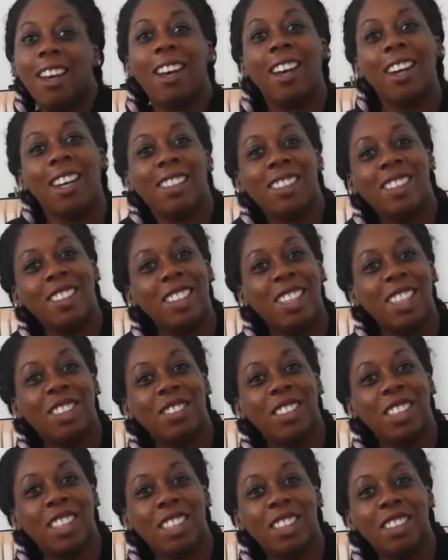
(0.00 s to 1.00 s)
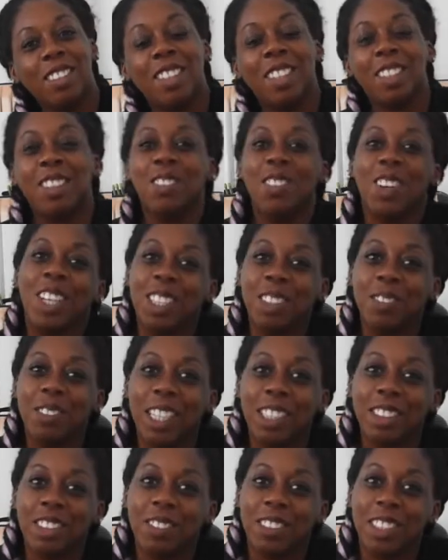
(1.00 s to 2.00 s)
Hello lovely, welcome
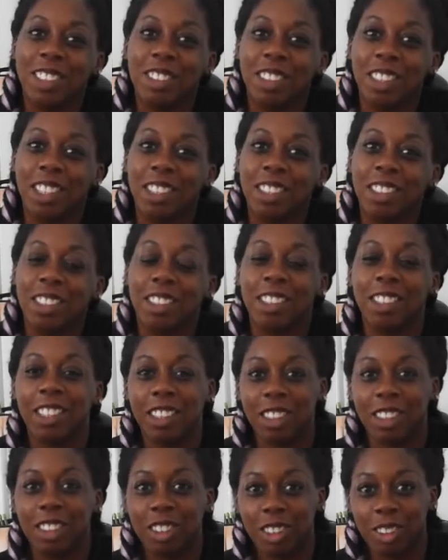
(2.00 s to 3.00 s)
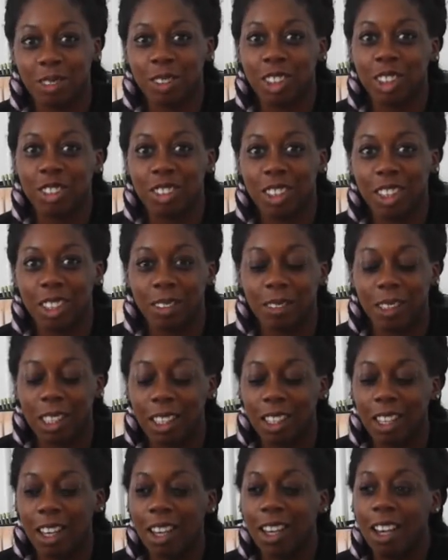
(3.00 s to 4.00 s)
back to my channel. Thank you so much for
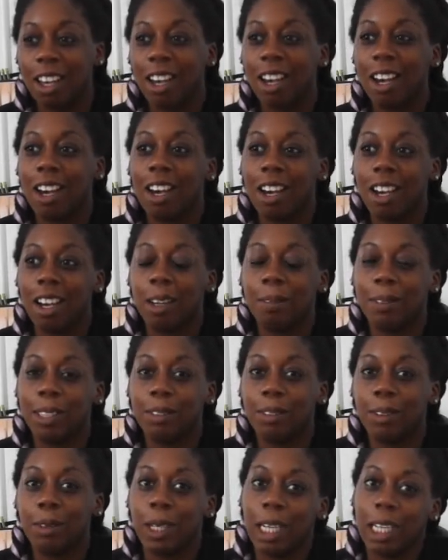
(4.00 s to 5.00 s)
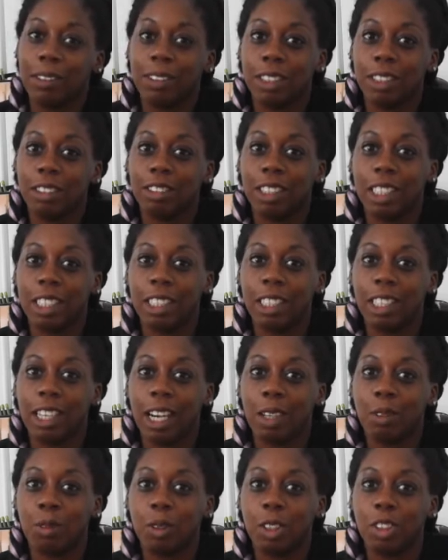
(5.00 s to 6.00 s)
coming. If you haven't already,
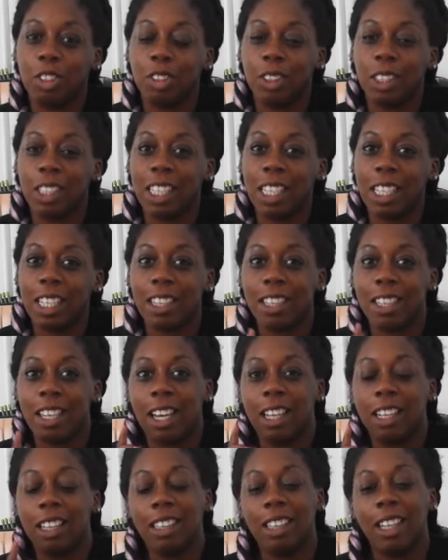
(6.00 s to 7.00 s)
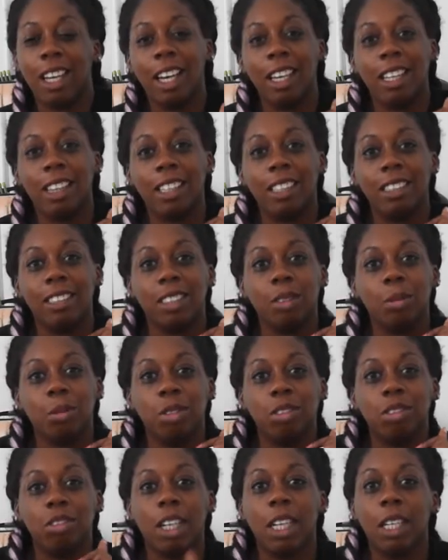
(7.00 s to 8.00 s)
I want you to hit that like, that
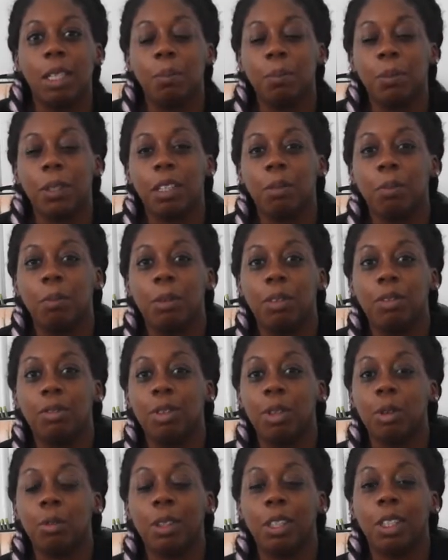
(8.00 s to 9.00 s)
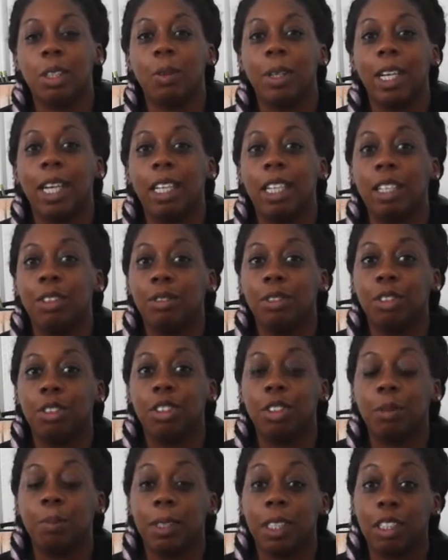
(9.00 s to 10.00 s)
subscribe button before we go any
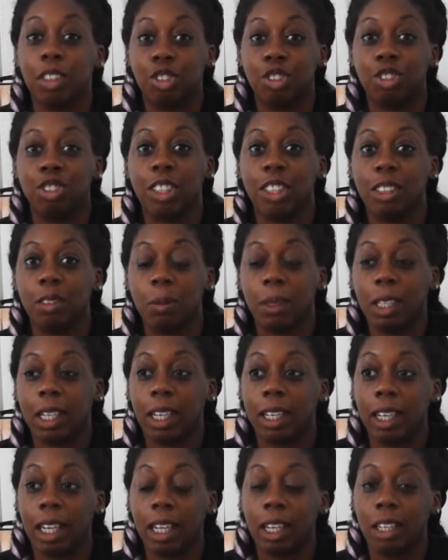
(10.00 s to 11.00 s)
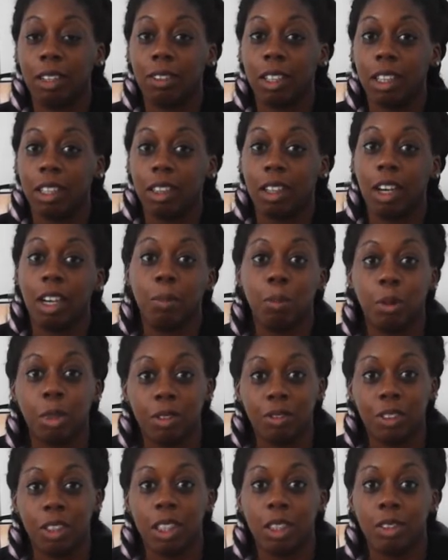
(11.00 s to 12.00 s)
further, because trust me, I have a lot more
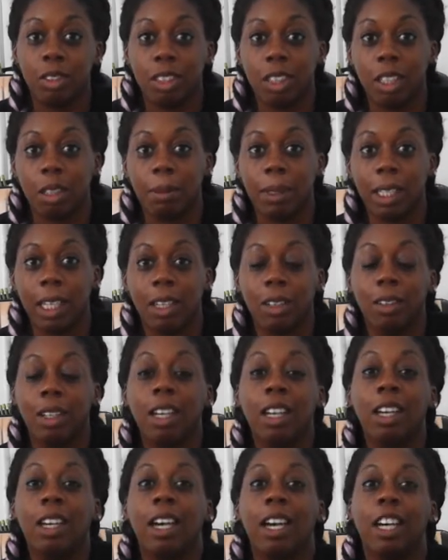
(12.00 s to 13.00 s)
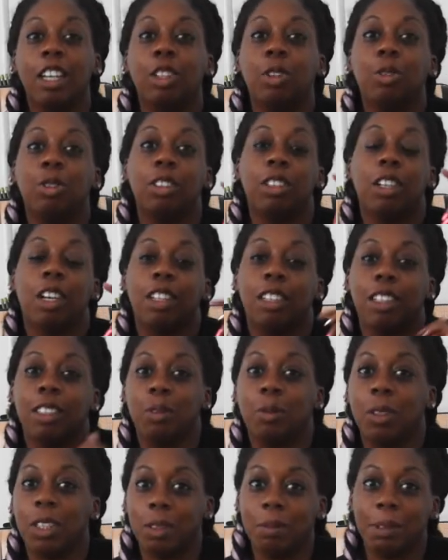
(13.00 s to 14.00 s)
videos coming out and you are not going
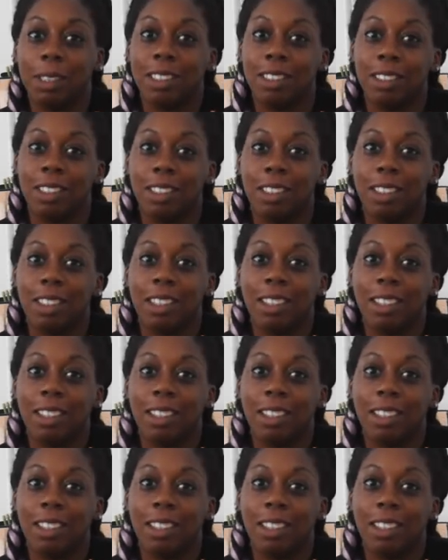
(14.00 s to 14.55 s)
to want to miss it.